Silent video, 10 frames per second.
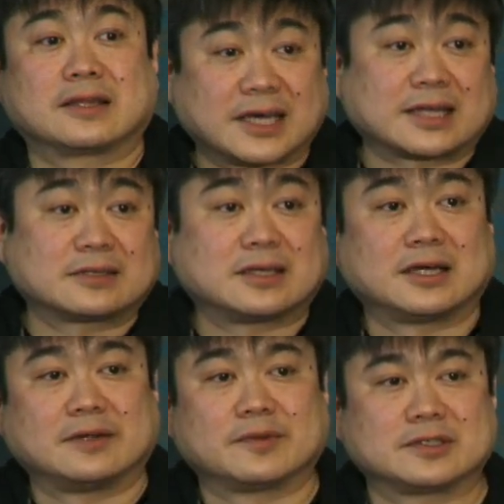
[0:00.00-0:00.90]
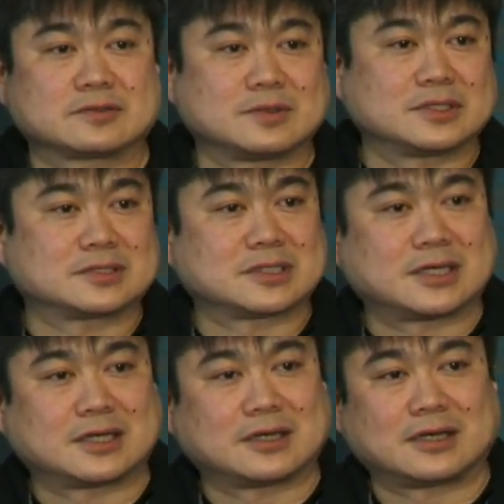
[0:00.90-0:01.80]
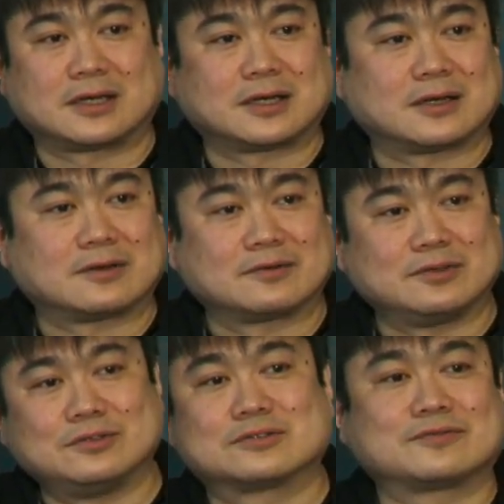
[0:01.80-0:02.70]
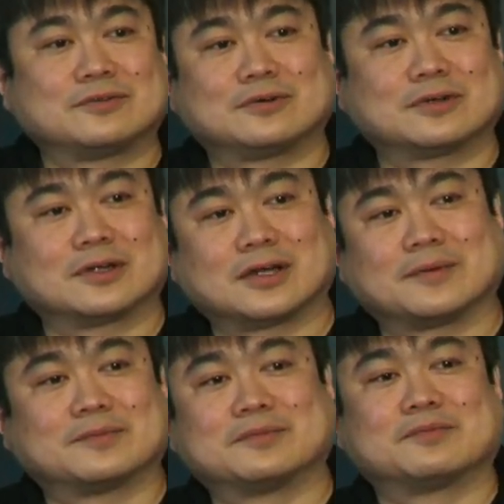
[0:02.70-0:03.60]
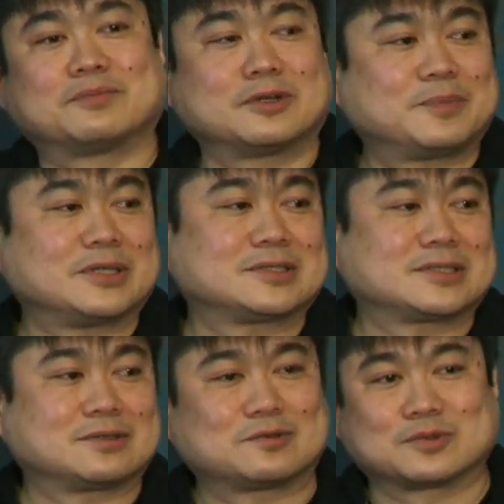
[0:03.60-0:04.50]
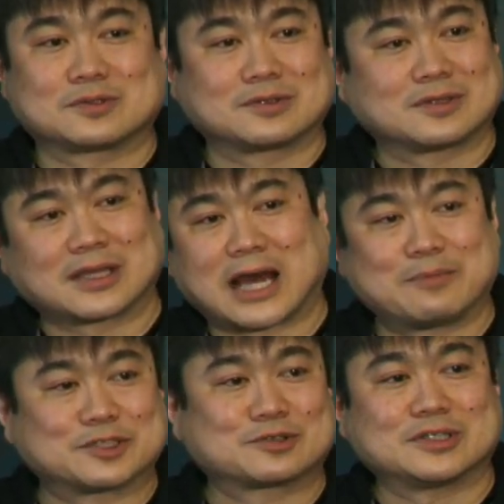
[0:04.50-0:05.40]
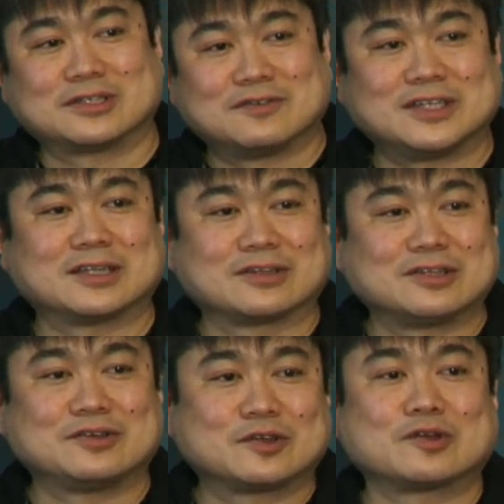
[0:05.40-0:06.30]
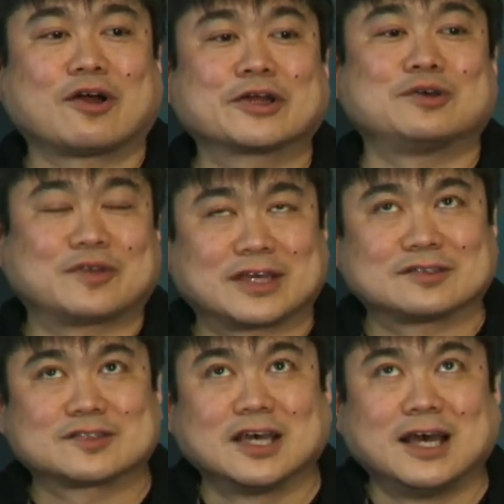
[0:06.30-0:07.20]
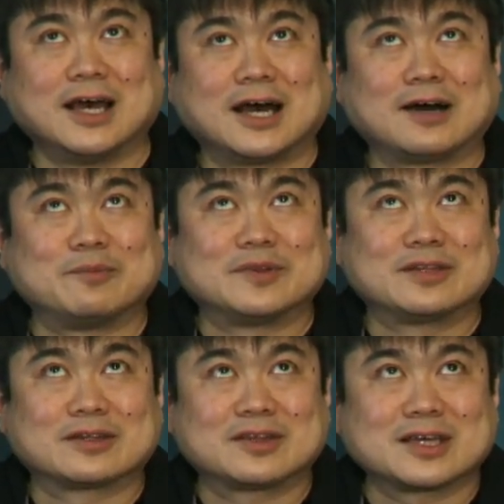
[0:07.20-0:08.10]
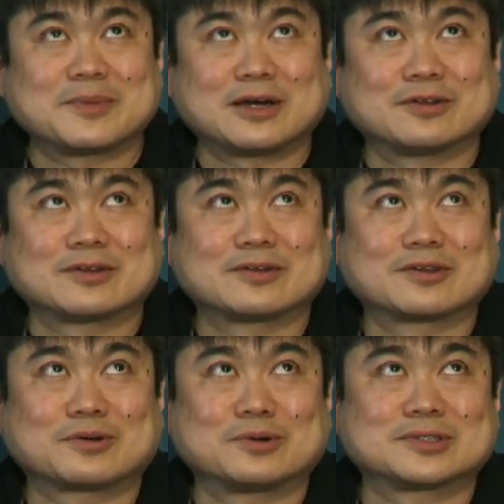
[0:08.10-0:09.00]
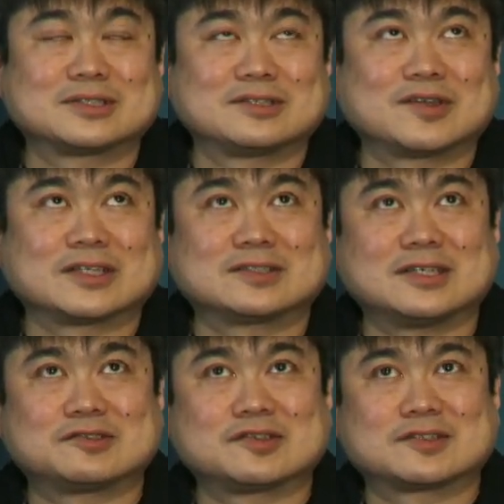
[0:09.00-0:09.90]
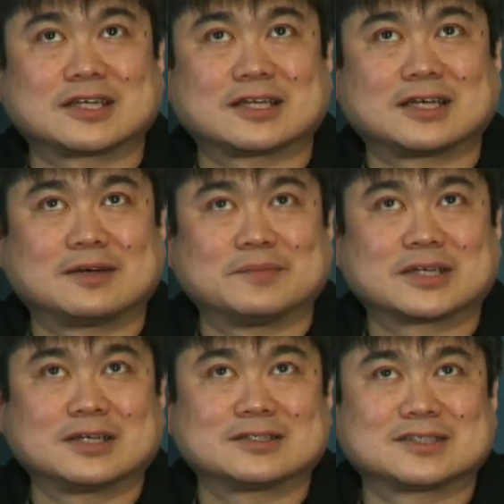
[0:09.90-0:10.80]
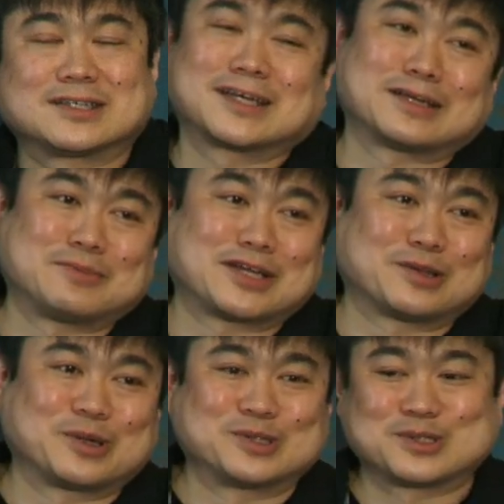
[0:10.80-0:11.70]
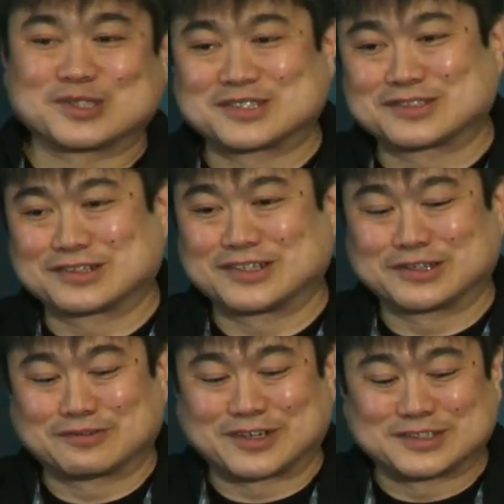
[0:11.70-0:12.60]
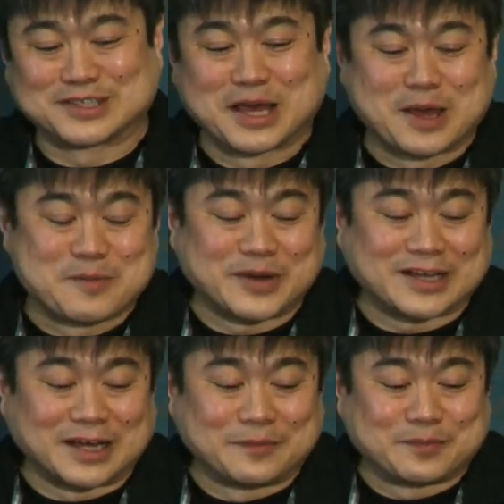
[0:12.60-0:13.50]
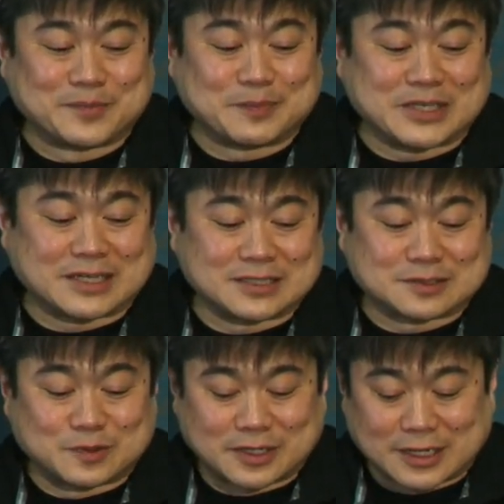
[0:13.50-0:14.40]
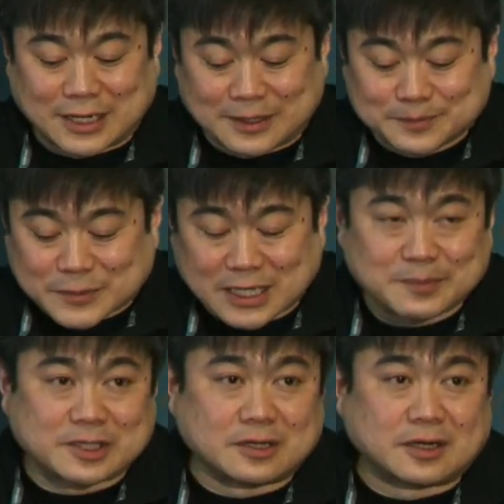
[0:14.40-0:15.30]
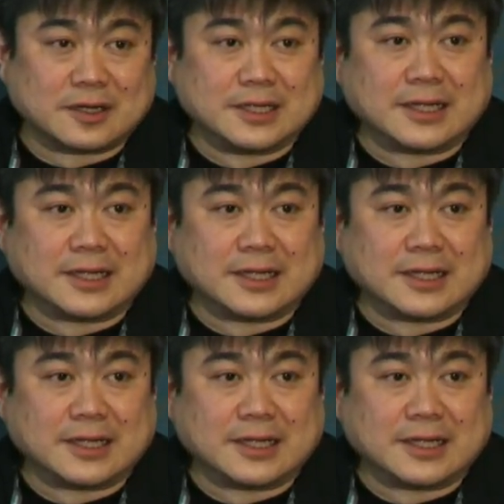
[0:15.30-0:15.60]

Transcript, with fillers: that um, this was uh, uh, used for a purpose, how much creativity, you, you can argue things. Um, the thing about the courts in the United States is that um, because, and again, I'm not a lawyer, so this isn't legal advice, but, um, but because we're um, common law,